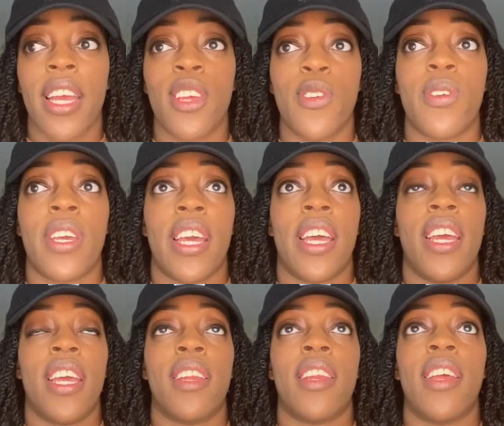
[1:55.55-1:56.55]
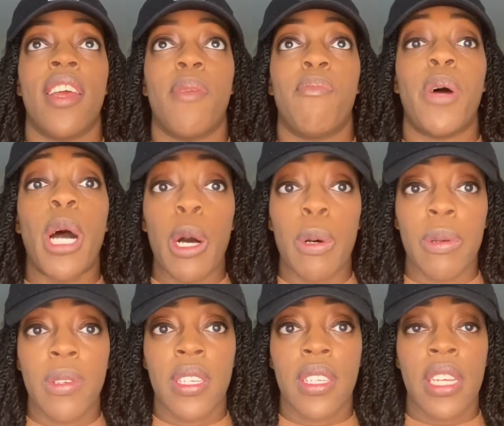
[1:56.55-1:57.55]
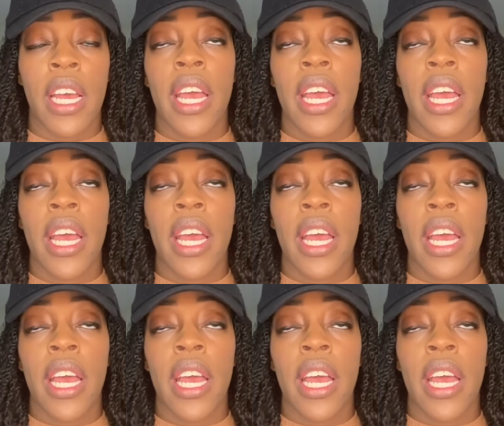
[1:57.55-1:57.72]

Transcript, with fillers: you can post.